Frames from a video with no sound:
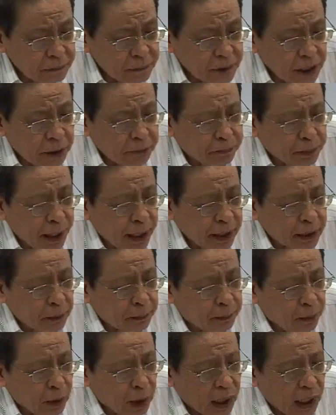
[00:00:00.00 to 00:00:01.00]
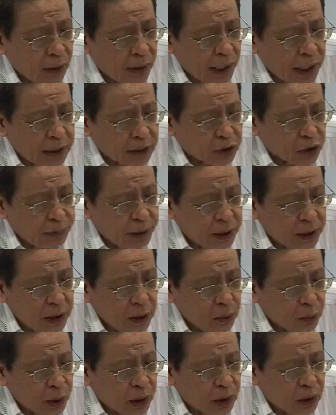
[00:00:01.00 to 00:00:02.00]
implying that Paul Lau and his
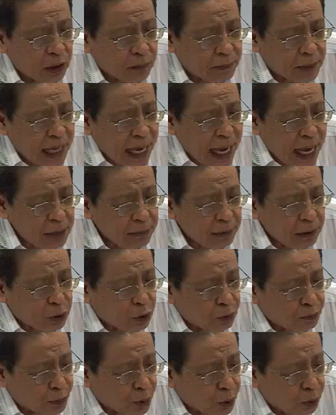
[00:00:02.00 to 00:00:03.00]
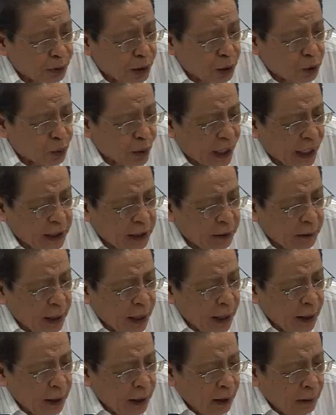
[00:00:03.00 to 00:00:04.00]
committee will not be able to probe into any
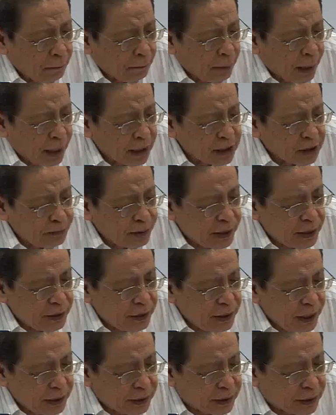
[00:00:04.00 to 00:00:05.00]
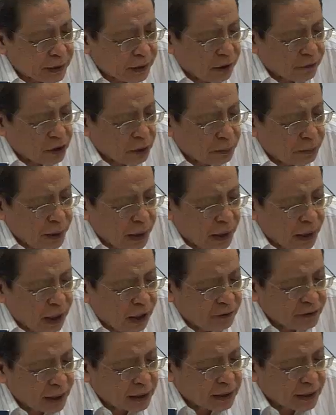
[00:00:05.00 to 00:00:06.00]
past misdeeds of the
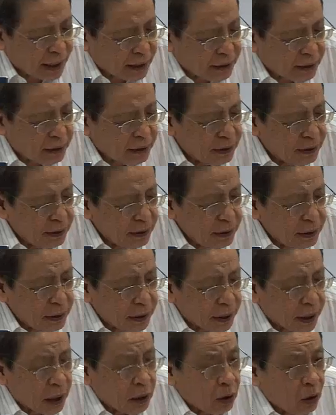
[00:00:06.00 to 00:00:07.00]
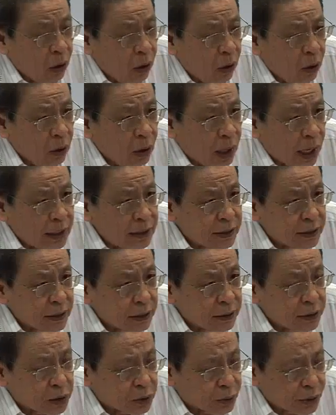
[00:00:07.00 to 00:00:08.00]
PKFZ scandal. Can Ong answer
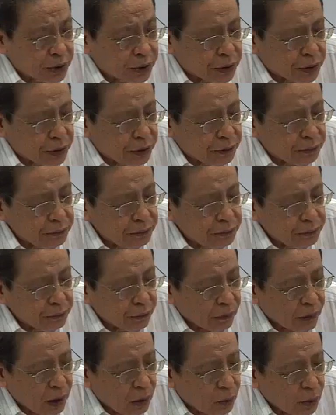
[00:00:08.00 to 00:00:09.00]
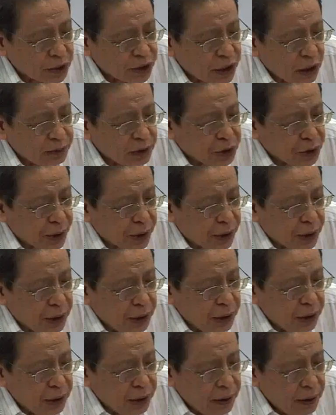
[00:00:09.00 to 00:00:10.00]
this question? Question number 3.
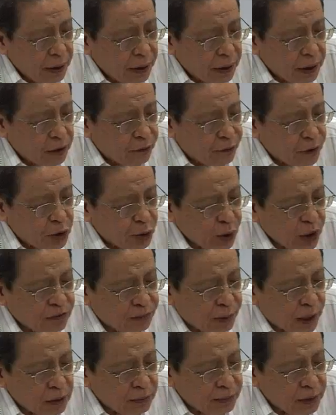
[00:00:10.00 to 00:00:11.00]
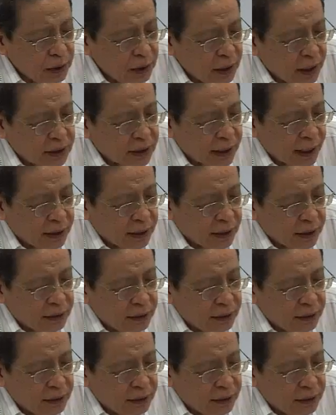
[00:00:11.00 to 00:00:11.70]
The first week of Parliament has ended,